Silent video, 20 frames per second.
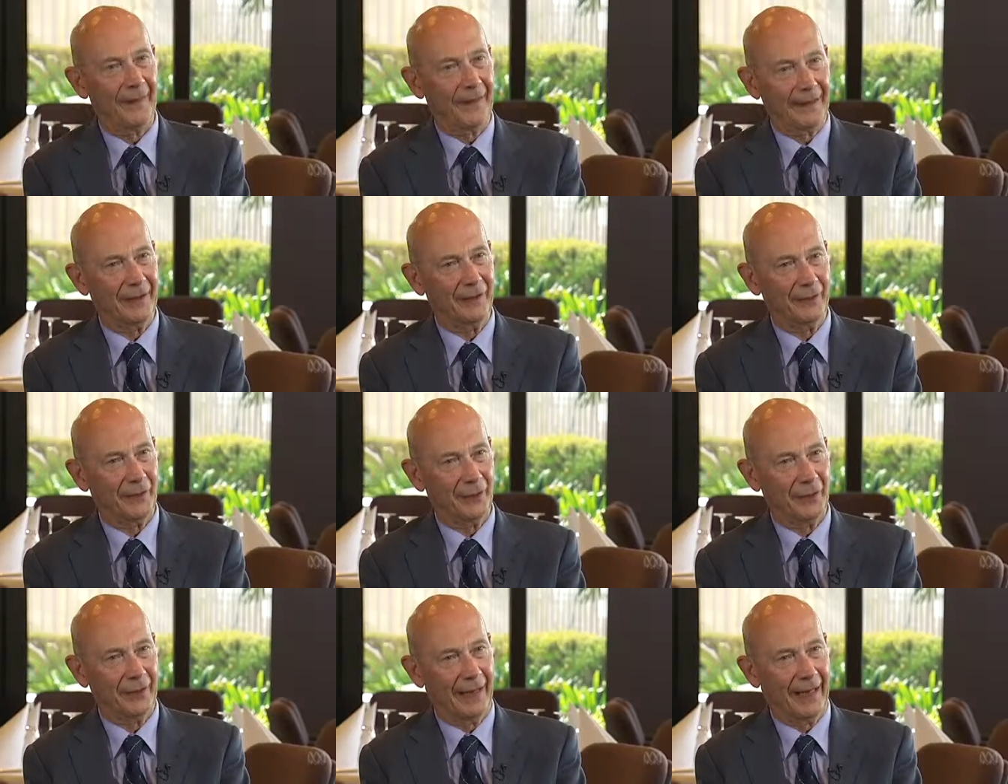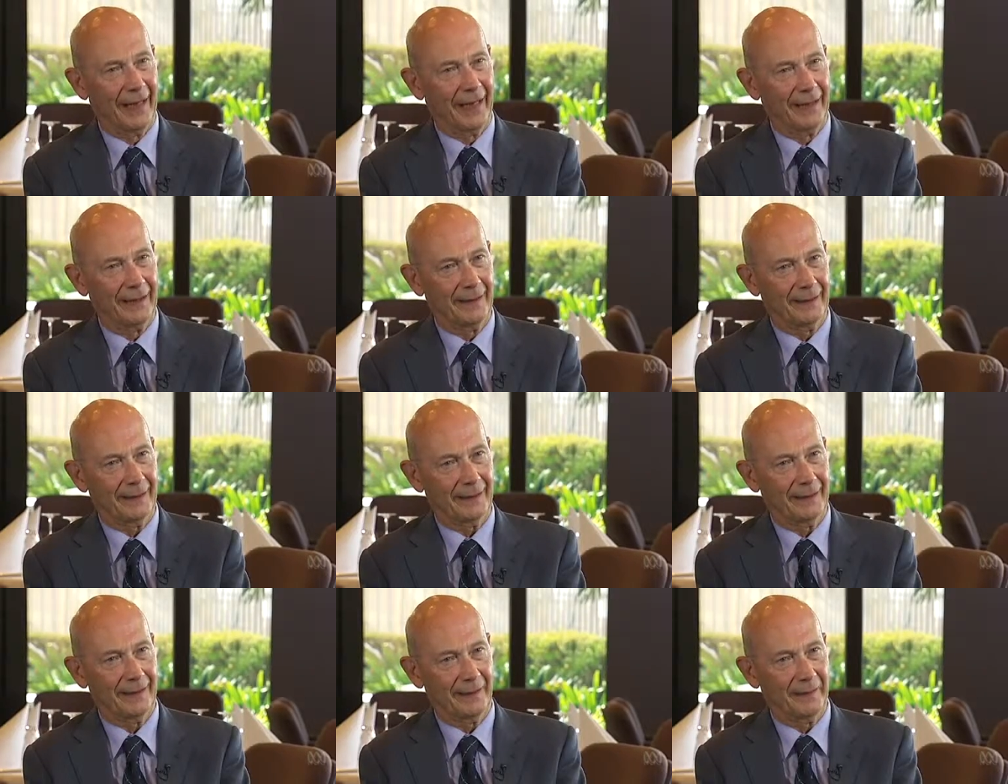the end of the
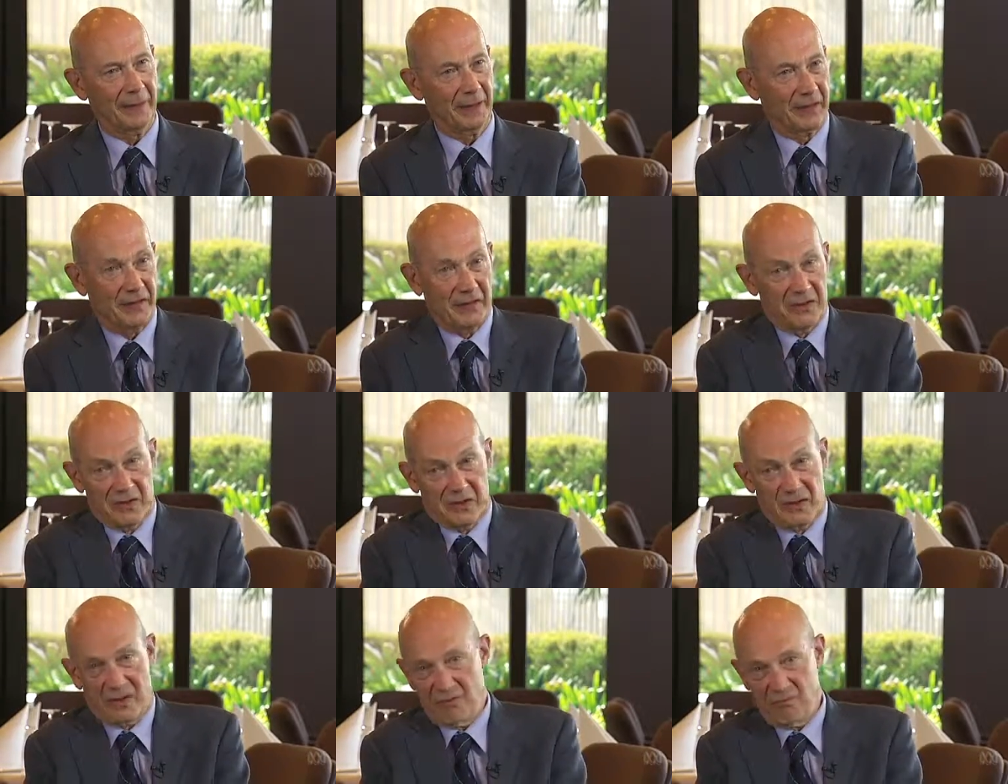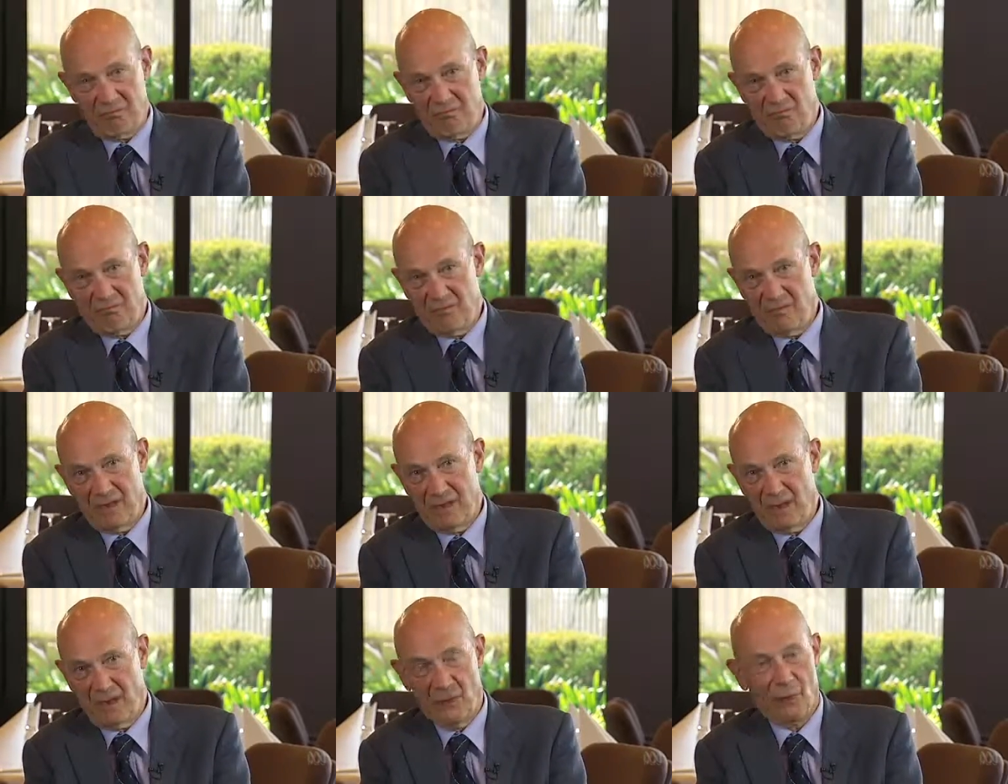day because
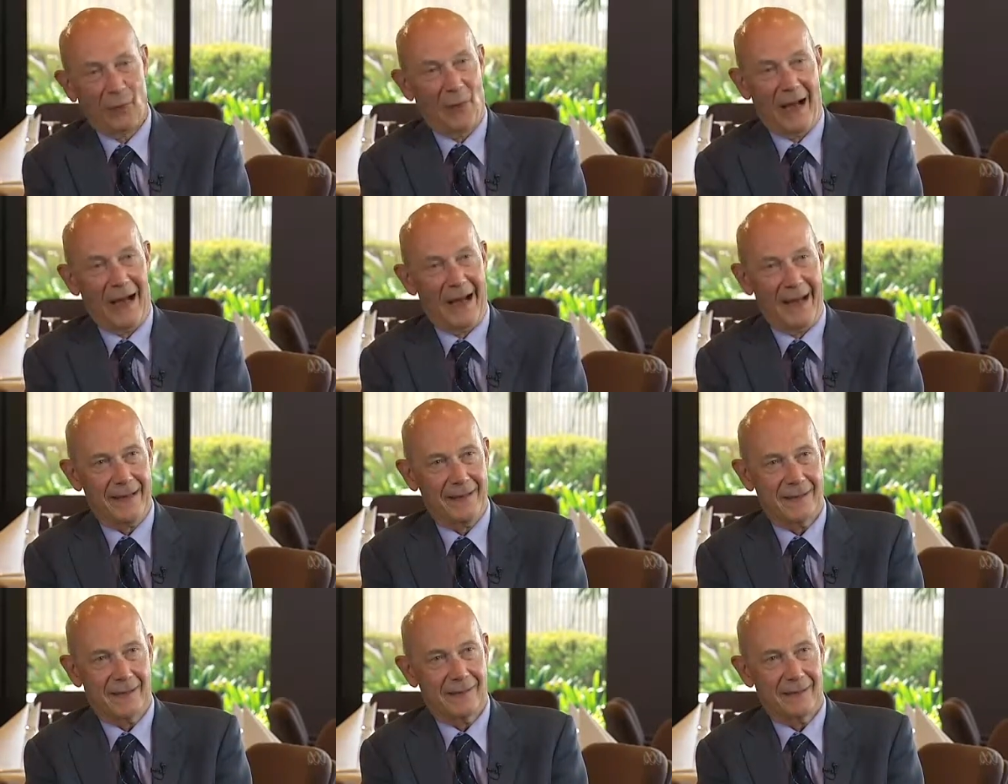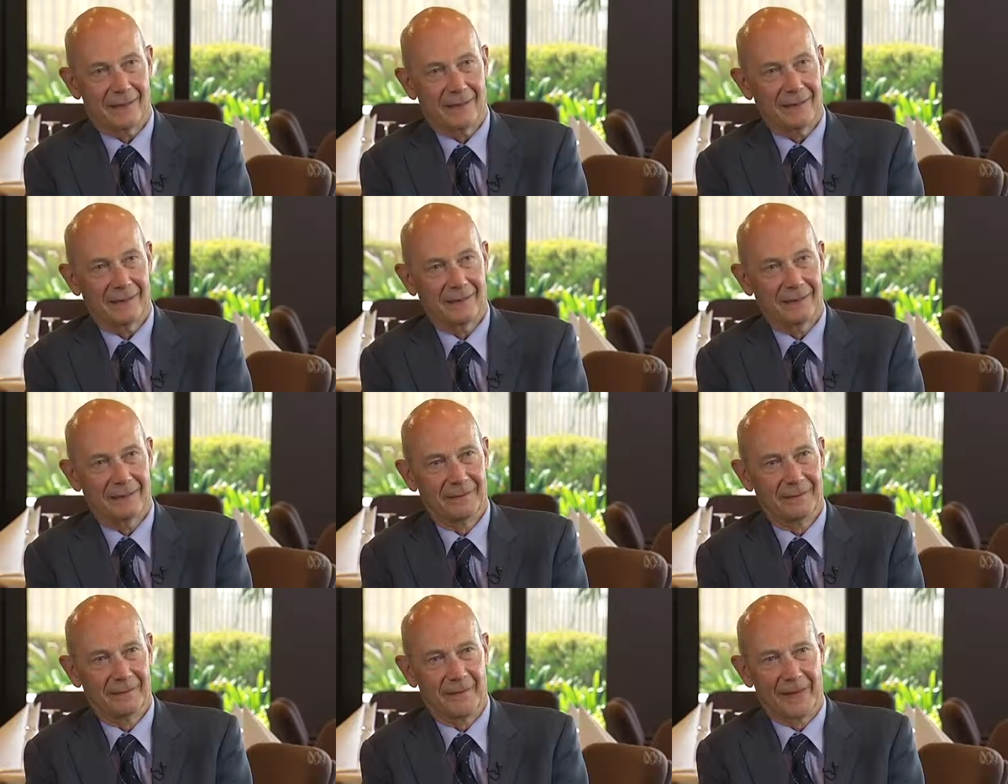otherwise
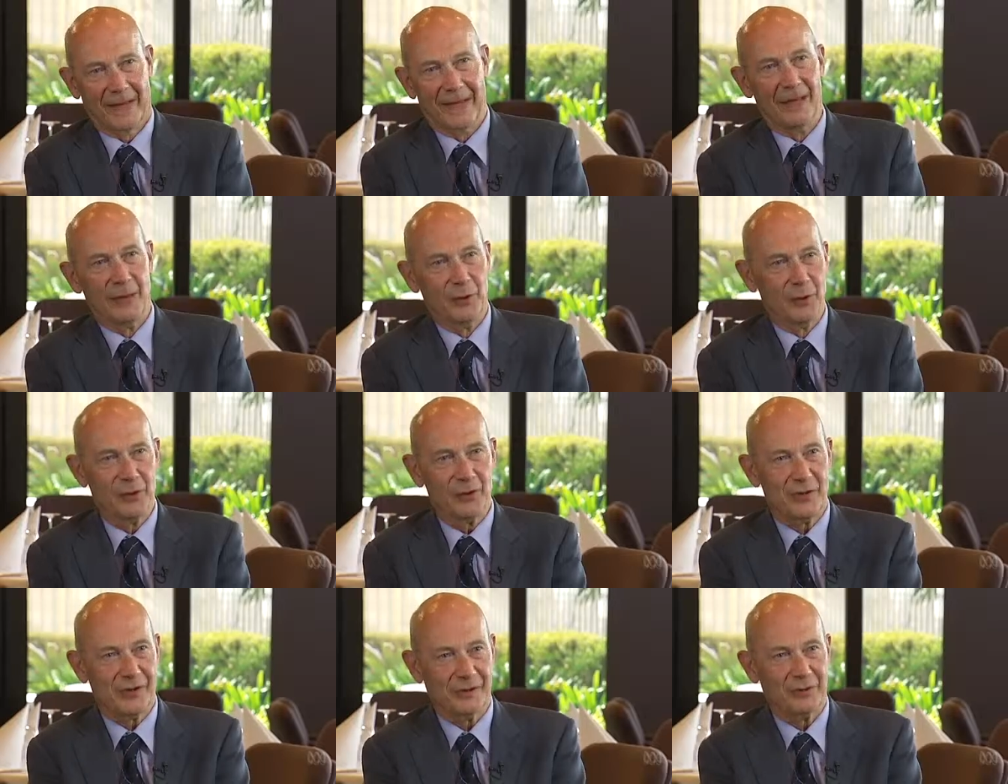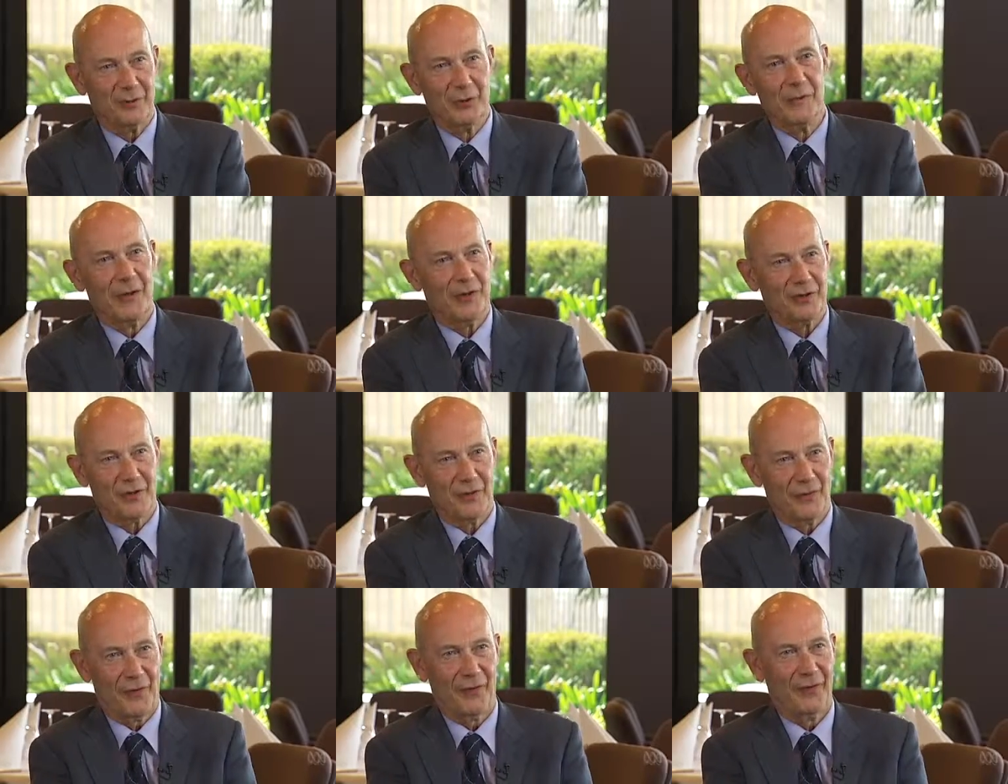they lose too
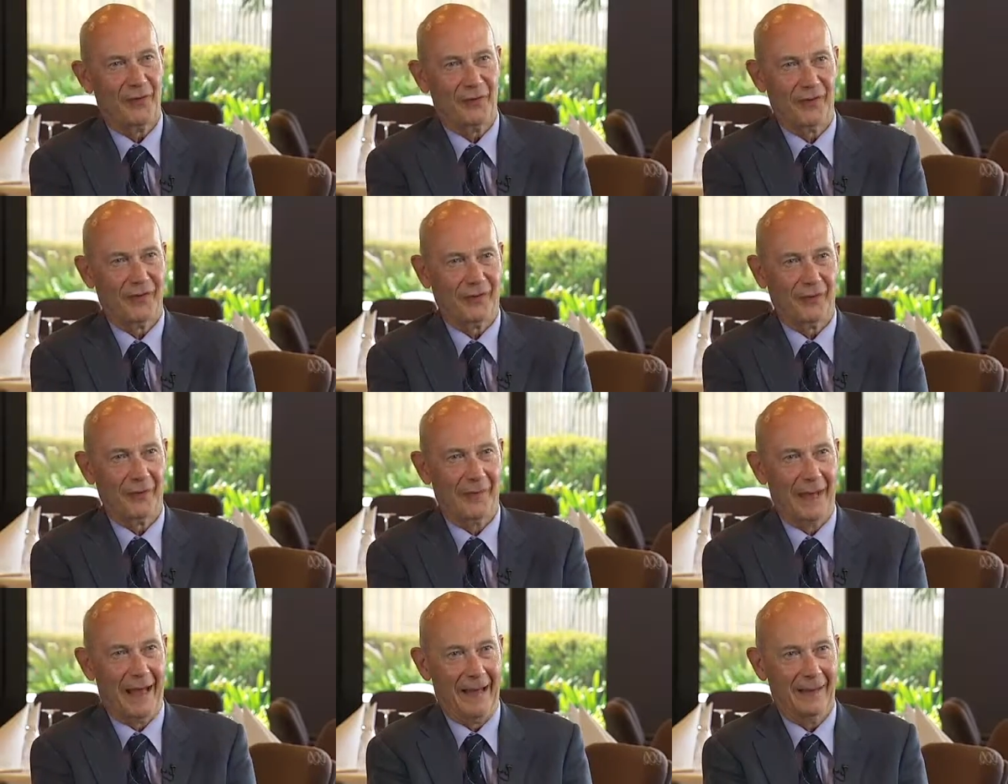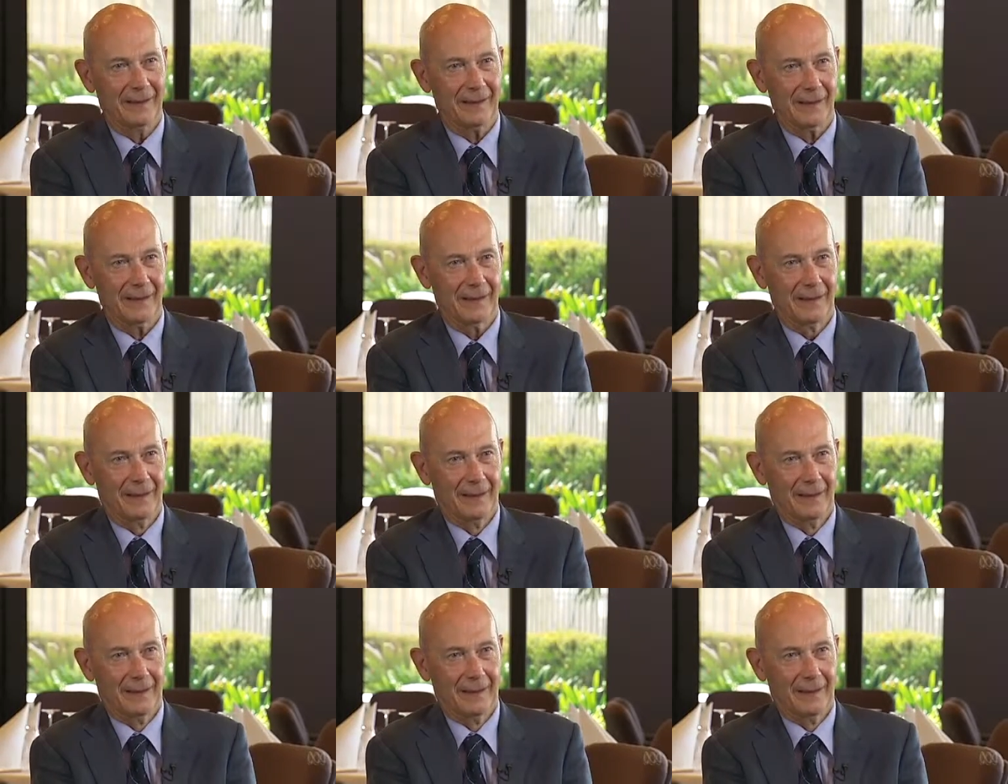much of their fiscal mass.